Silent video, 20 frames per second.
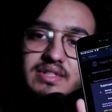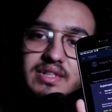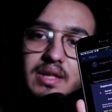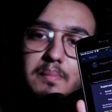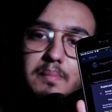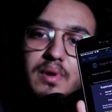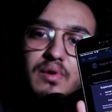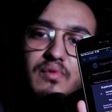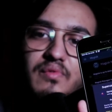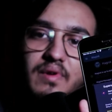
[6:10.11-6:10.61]

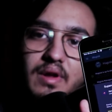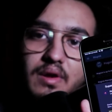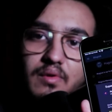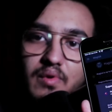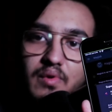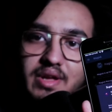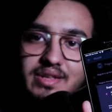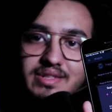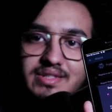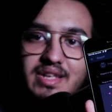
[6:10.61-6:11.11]
CPU
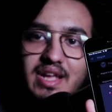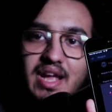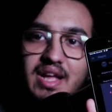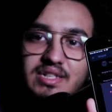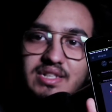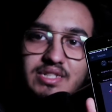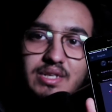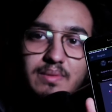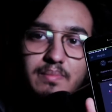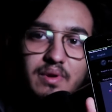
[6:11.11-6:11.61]
frequency
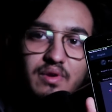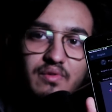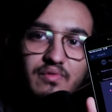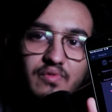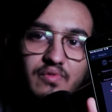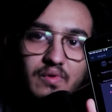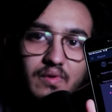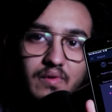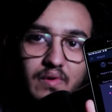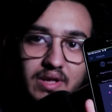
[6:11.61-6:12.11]
and GPU
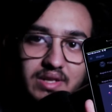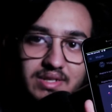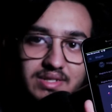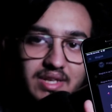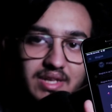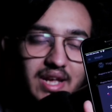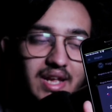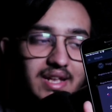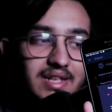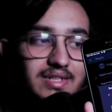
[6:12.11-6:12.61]
frequency.